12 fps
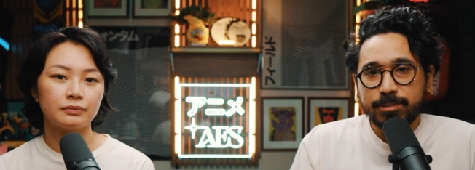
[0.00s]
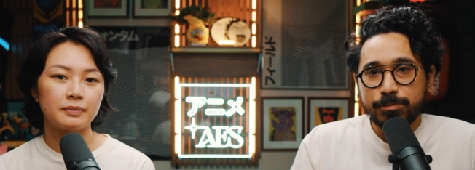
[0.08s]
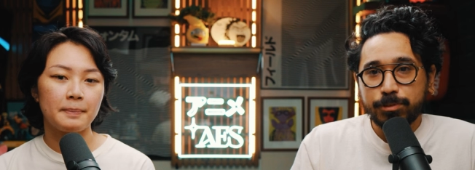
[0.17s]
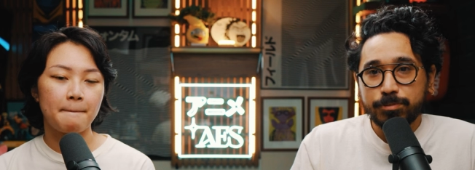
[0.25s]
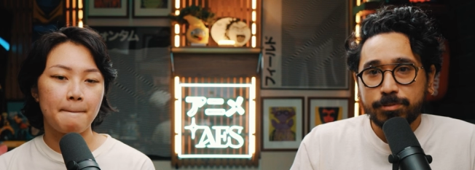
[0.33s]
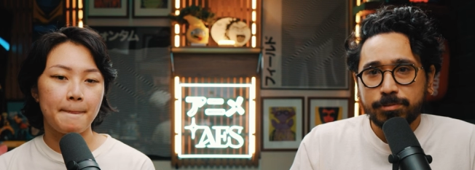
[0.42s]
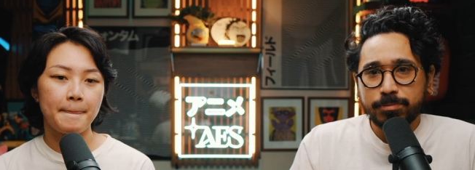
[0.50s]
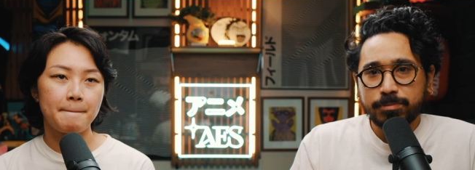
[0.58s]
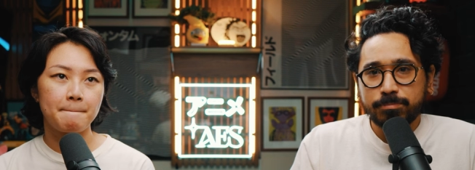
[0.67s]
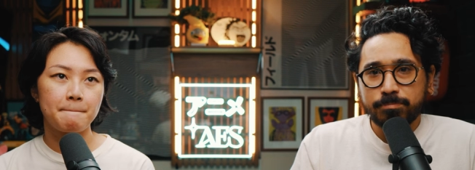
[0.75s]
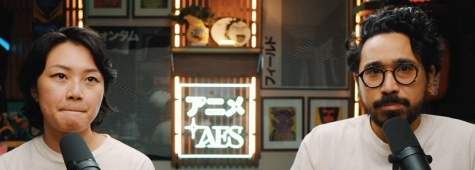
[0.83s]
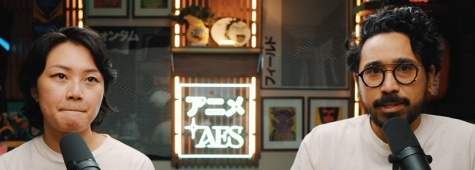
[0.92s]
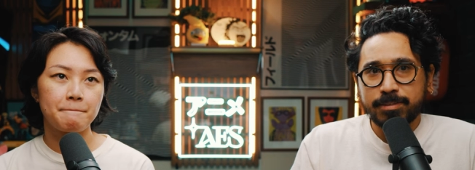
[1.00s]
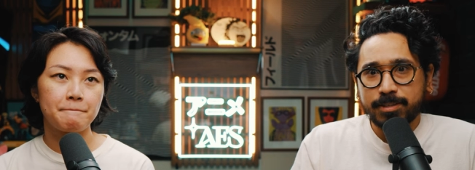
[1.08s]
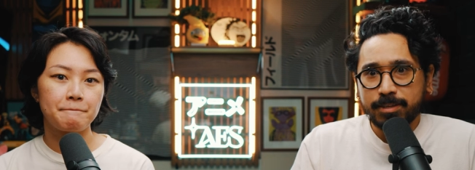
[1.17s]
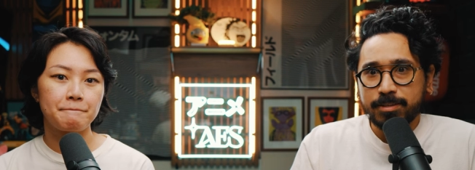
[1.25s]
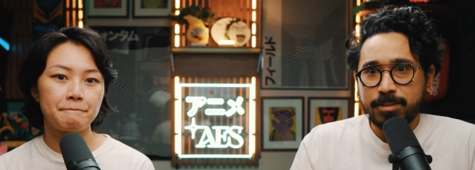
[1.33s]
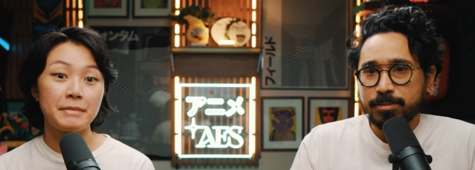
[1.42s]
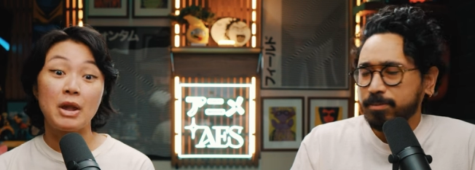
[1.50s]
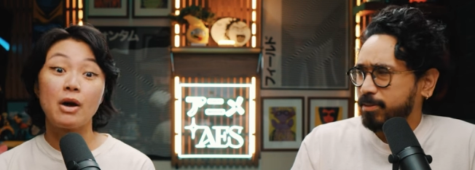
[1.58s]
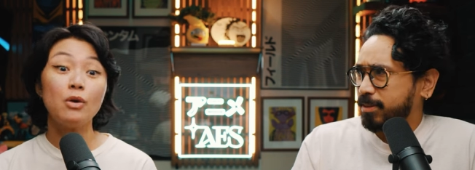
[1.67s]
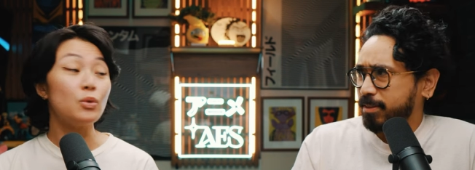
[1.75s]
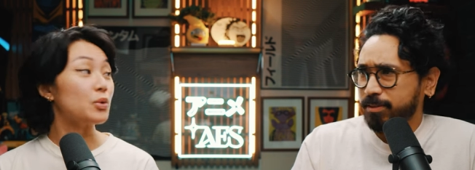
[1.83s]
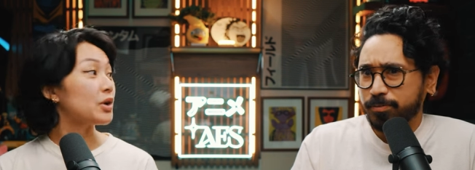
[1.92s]
Speaker 1: Choso's like technique.
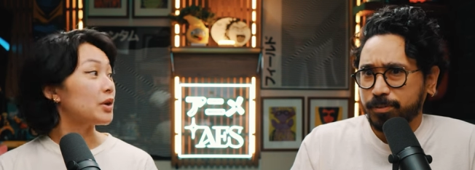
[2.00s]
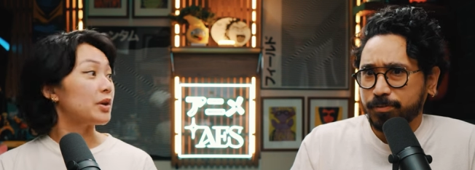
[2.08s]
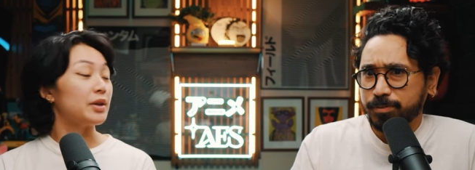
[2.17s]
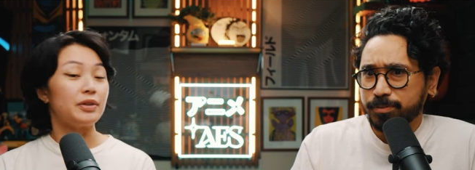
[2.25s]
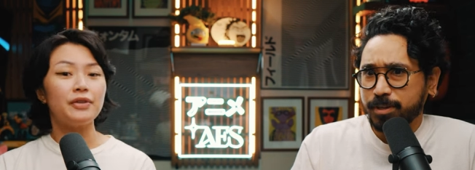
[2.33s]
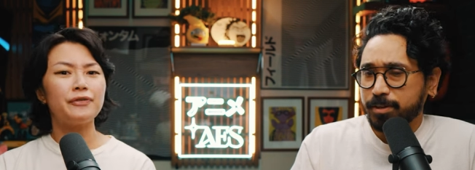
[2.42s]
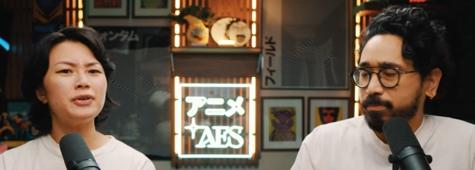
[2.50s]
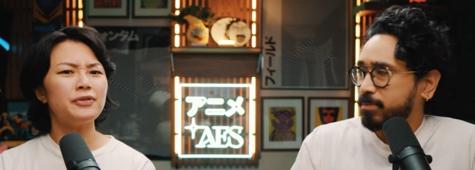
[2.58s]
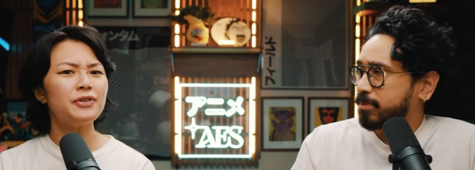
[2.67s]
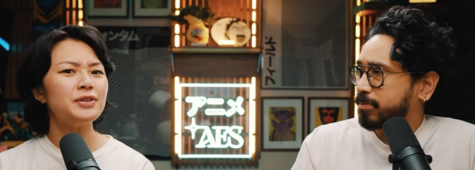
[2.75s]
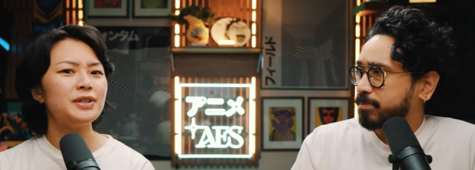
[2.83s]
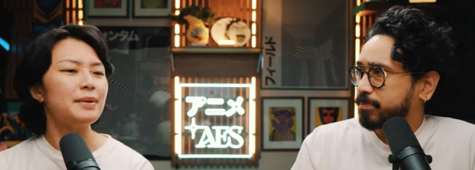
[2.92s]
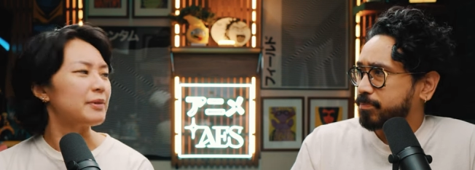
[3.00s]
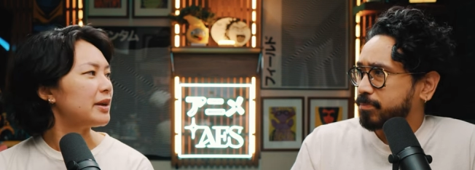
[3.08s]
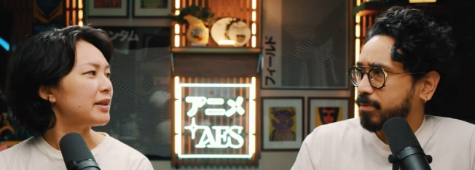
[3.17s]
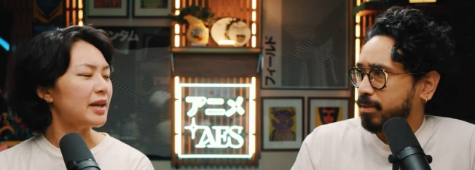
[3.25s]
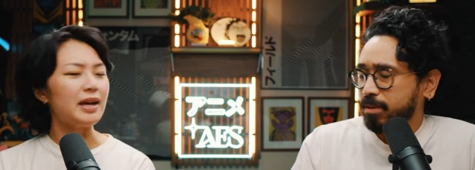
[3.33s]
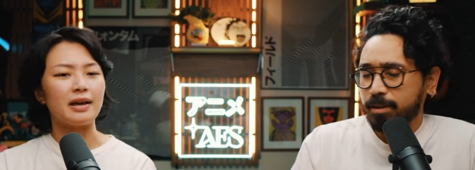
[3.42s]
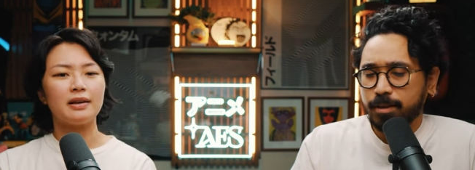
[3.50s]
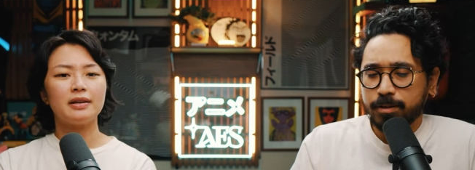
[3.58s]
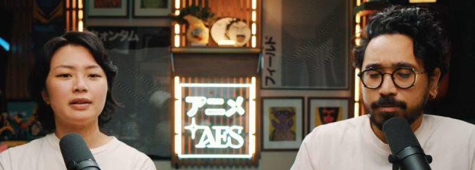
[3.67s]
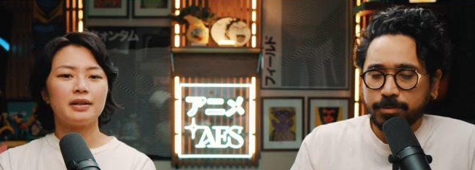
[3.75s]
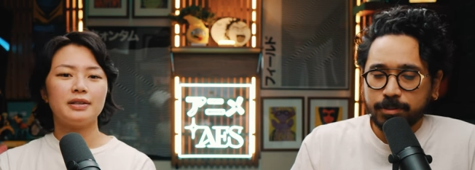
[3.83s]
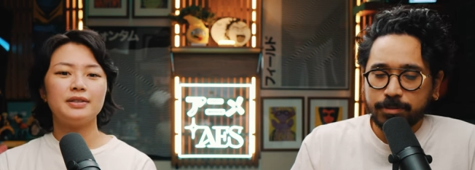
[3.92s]
Oh, I think for the first time. For the
Speaker 2: first time, right? Yeah. Yeah.
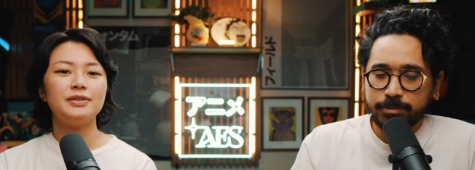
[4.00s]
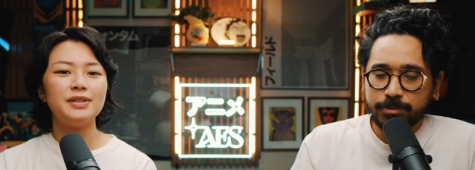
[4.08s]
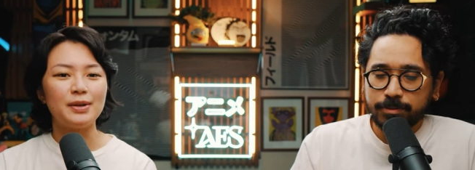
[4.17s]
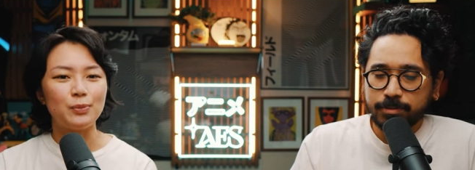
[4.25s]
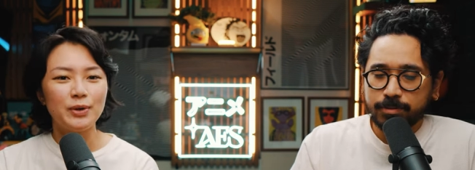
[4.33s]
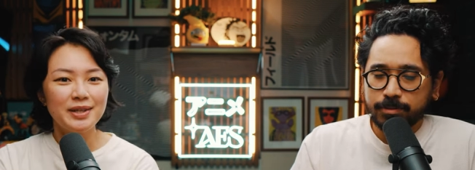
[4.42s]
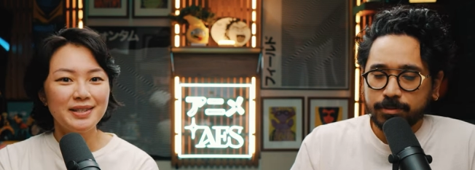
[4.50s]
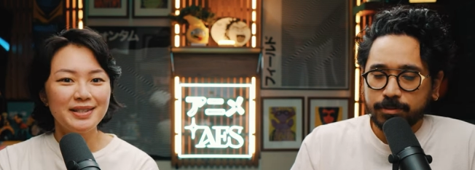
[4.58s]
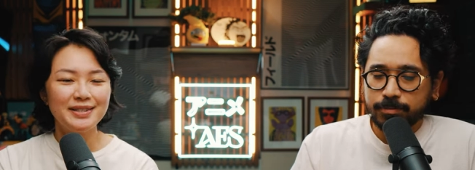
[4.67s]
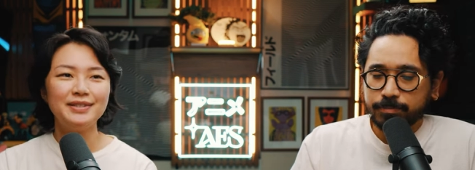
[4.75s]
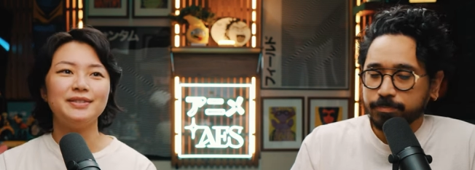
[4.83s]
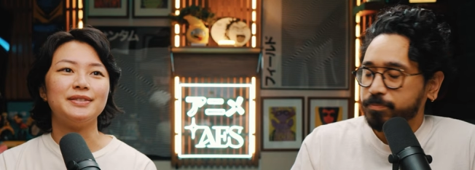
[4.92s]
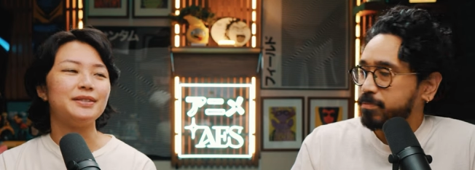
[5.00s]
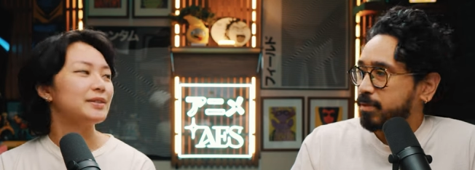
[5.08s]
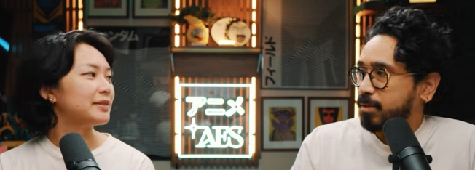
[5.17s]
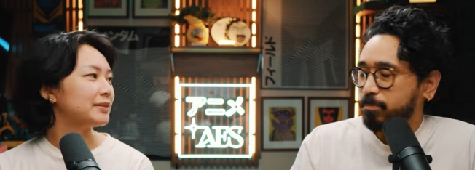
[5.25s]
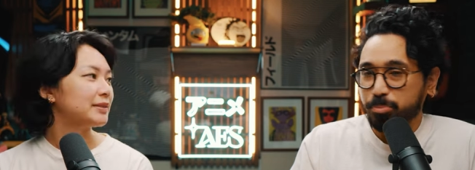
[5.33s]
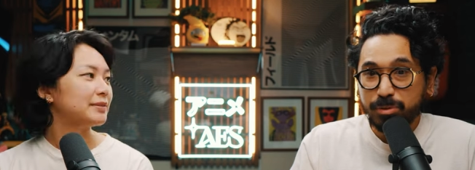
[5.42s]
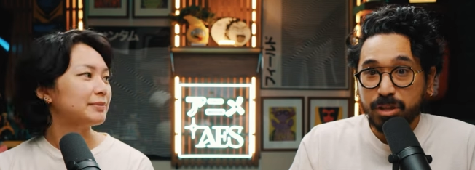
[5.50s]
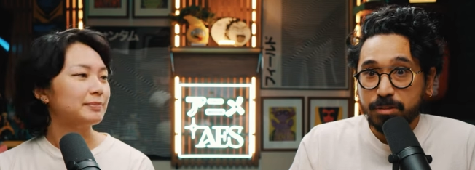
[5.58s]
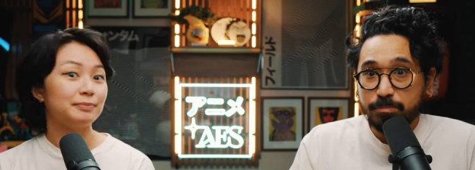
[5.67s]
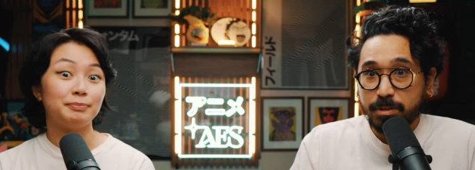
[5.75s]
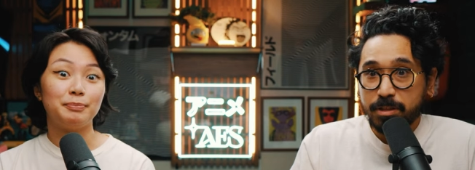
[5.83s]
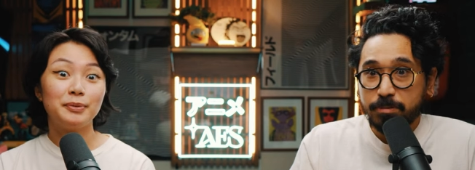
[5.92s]
Because I was like, what does he do?
Speaker 1: Blood
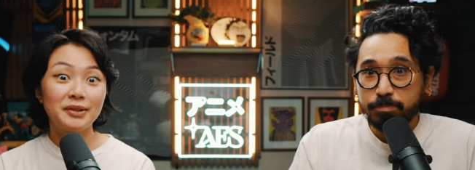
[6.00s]
manipulation.